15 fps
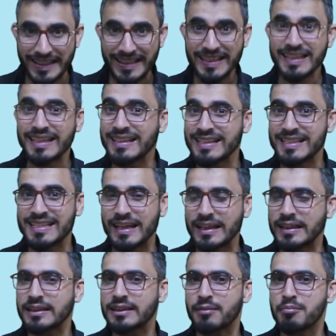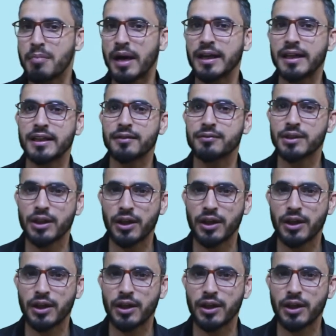inside the mind of the